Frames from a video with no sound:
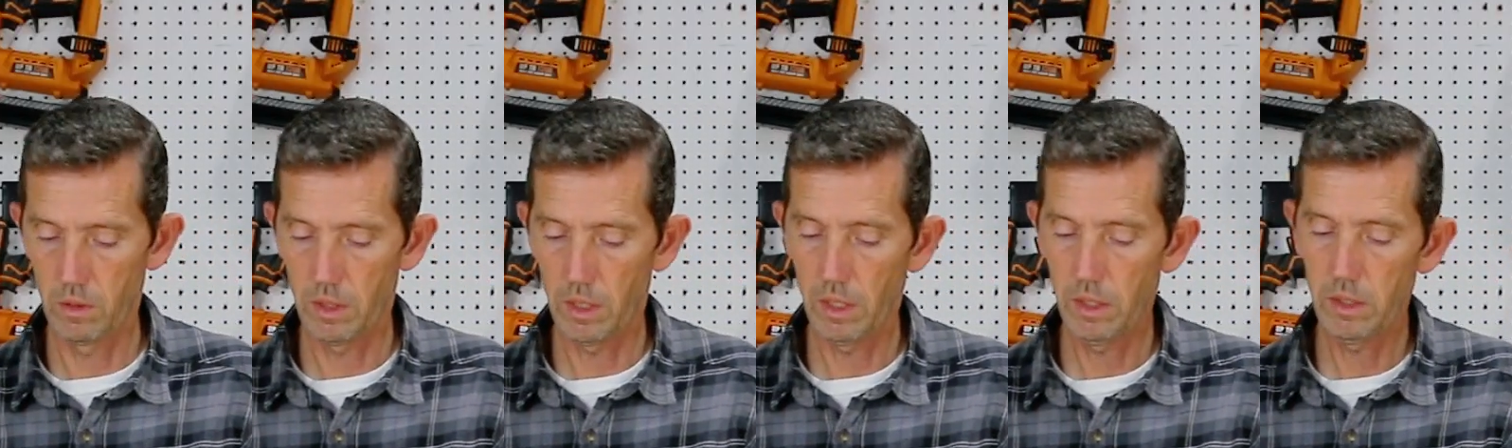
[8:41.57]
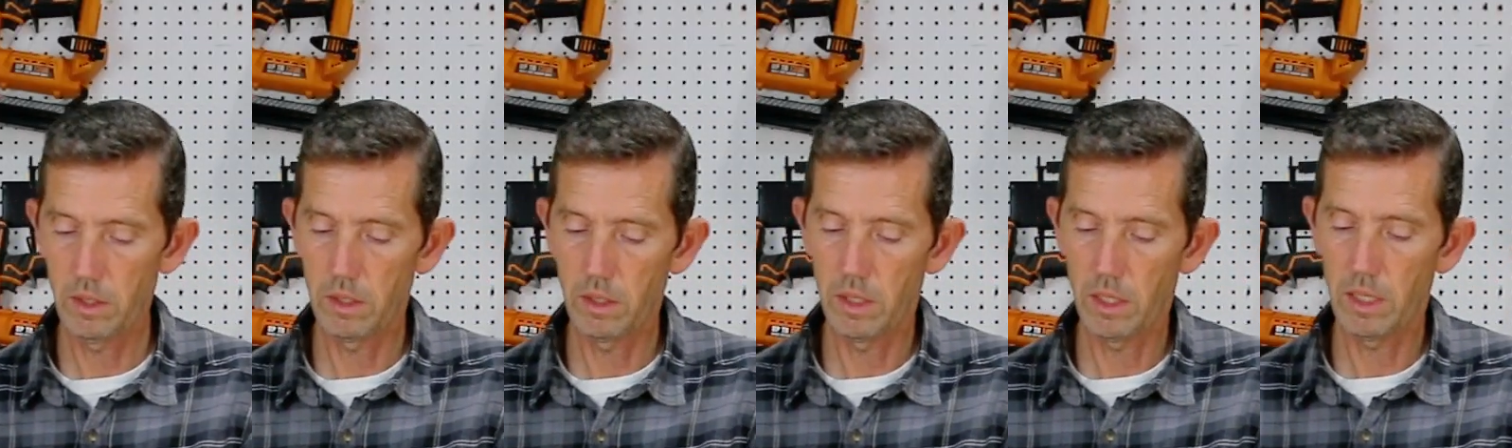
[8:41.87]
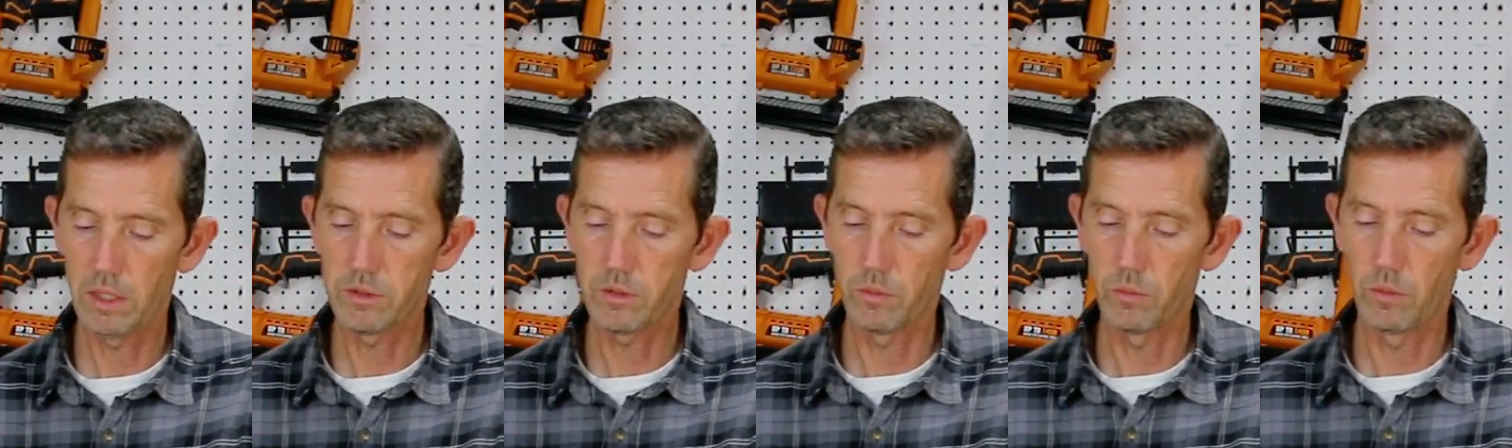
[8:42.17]
Okay, it
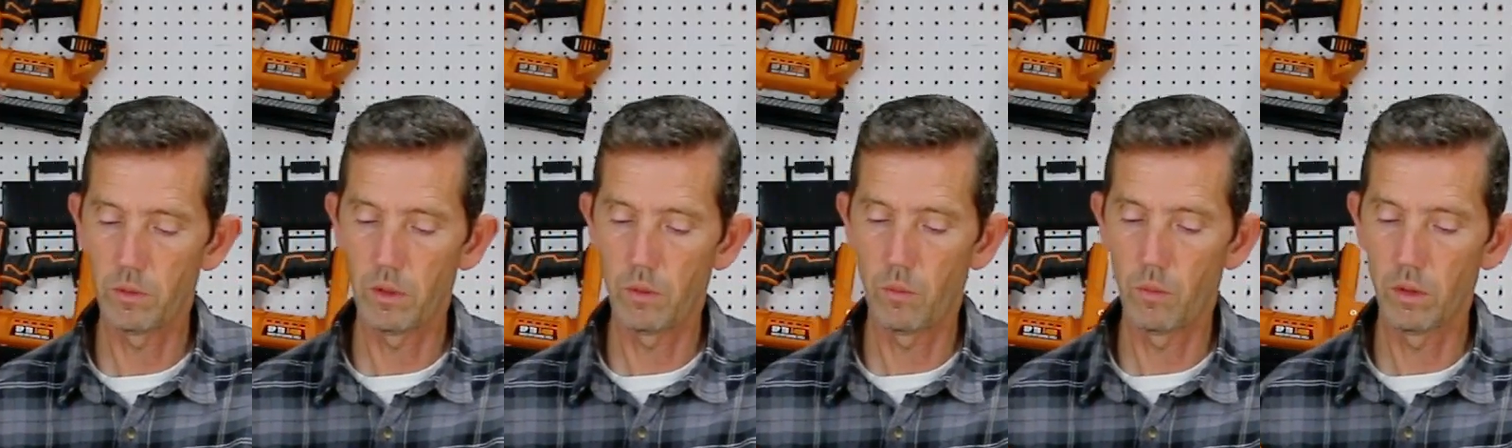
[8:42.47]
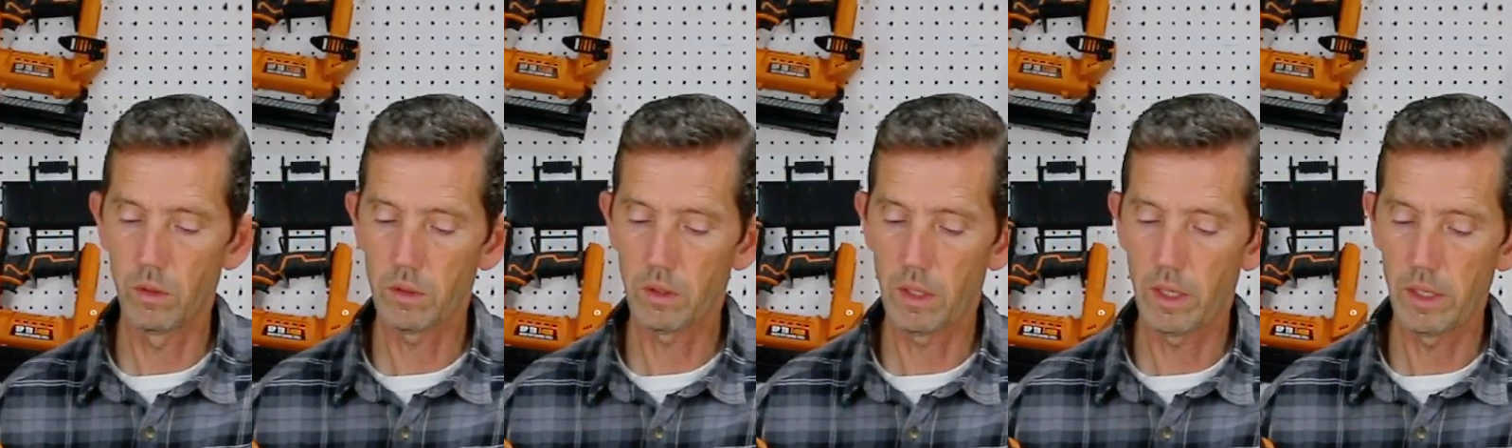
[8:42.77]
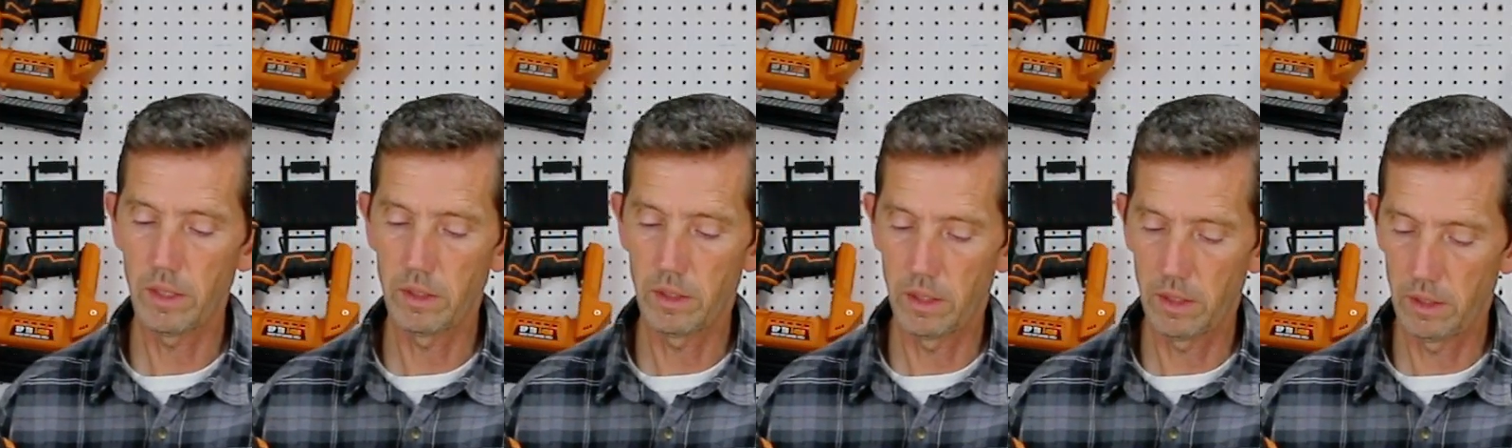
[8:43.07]
has a work
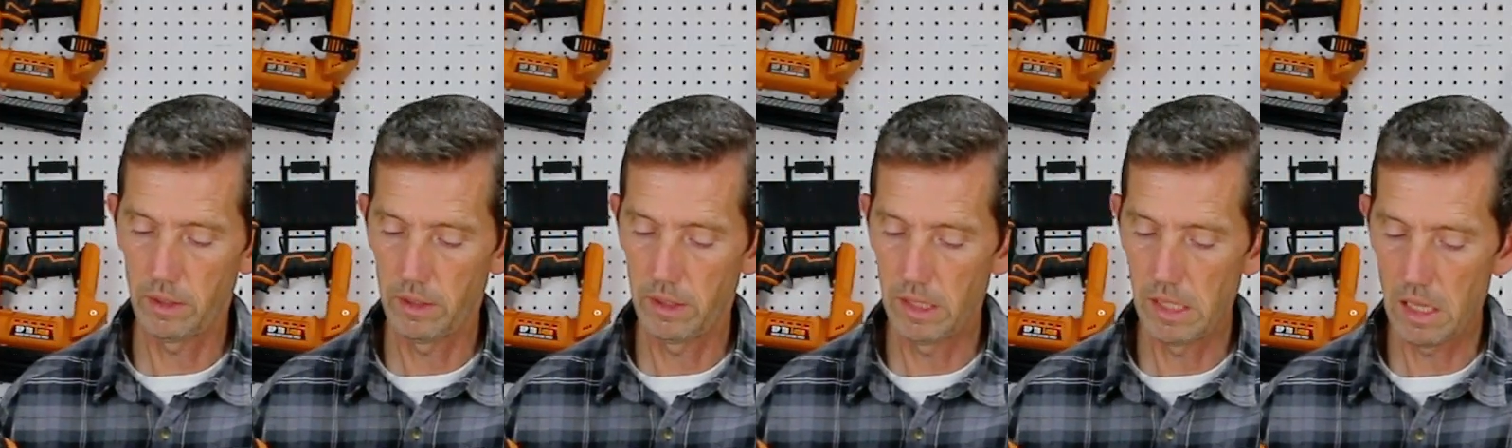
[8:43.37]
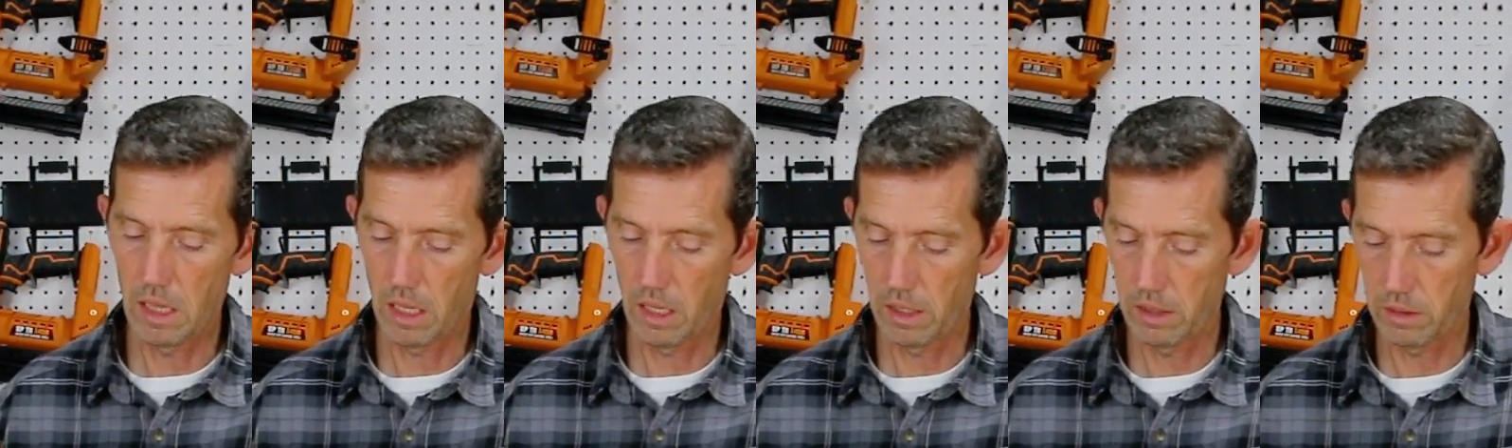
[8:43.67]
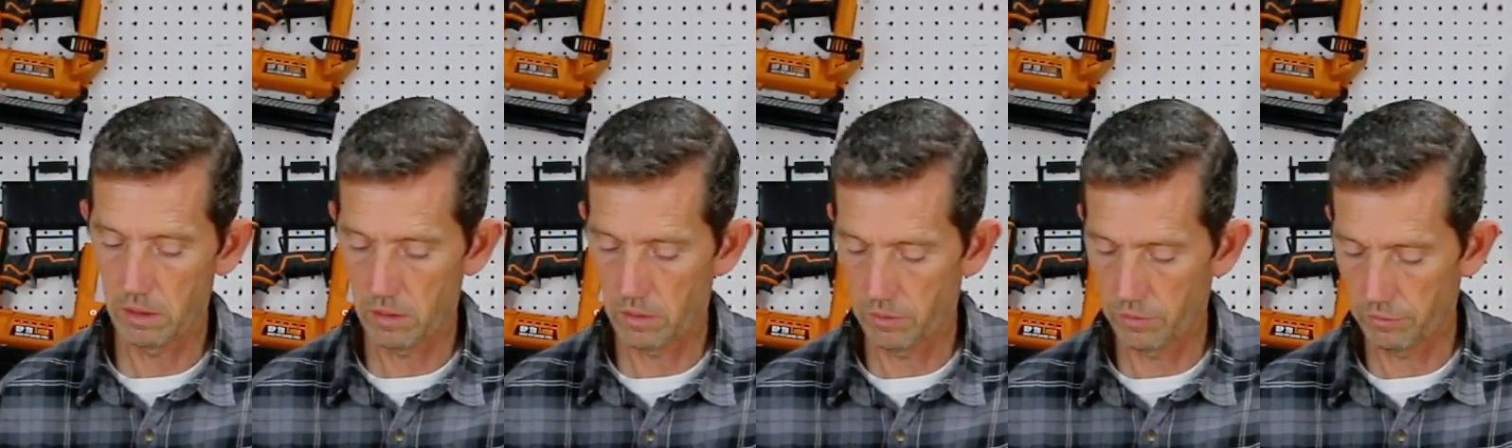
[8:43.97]
light, LED
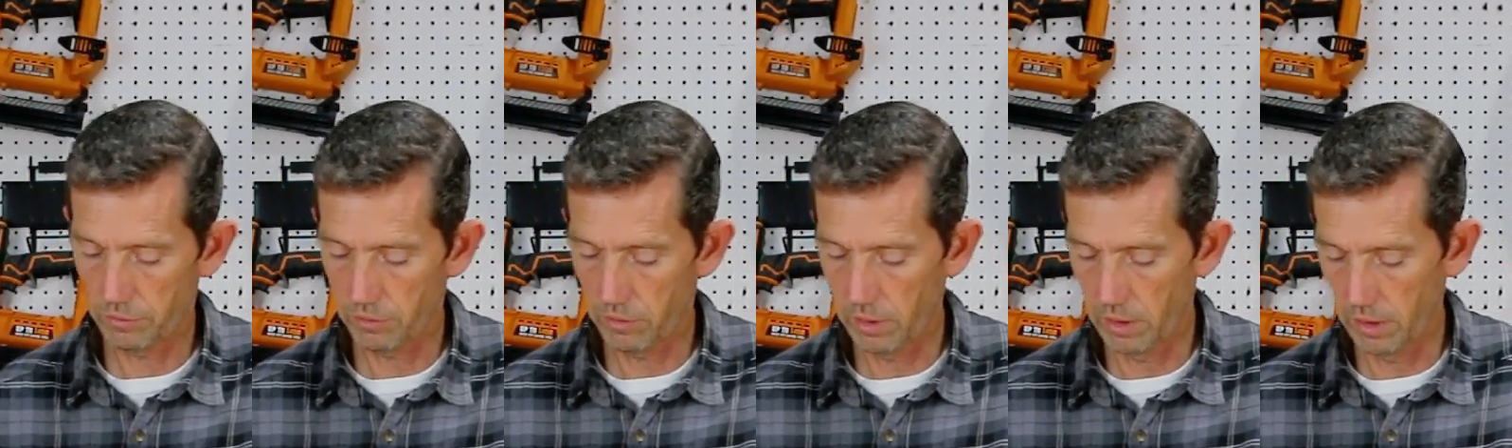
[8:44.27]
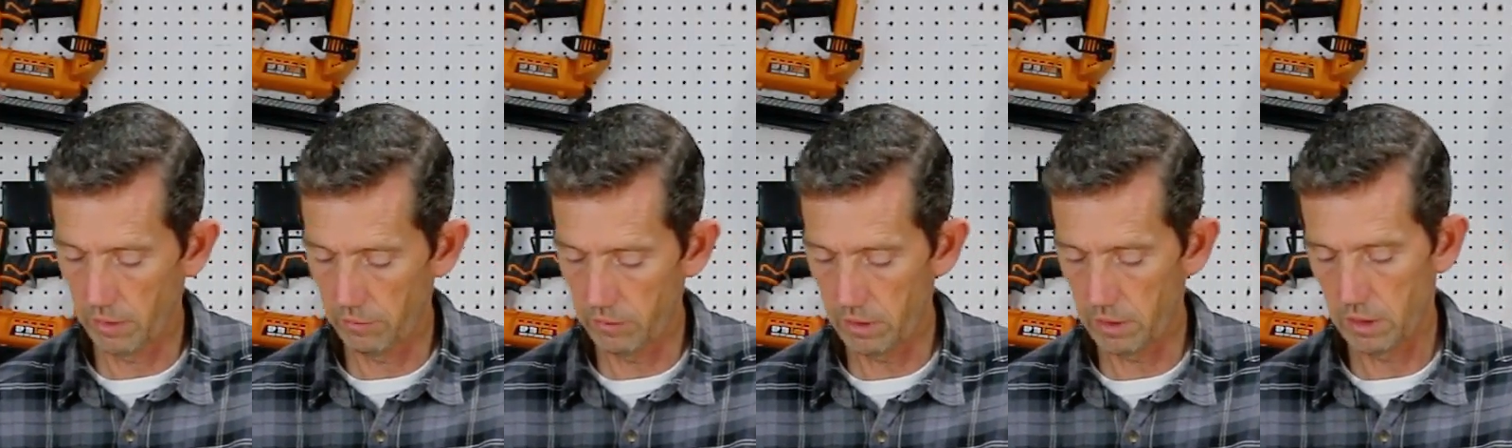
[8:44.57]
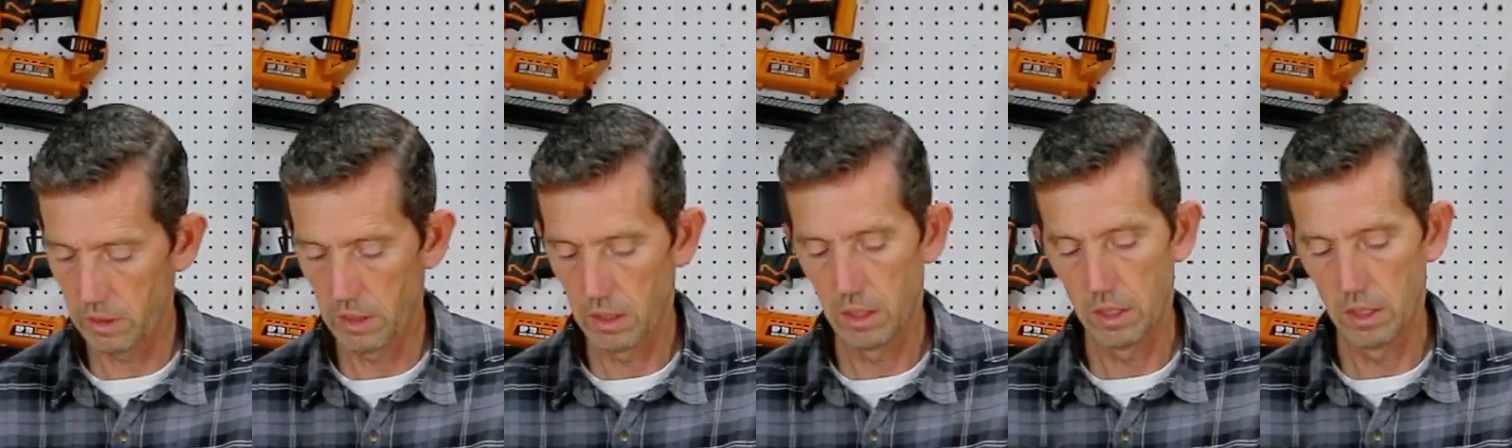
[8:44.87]
light on the front of it.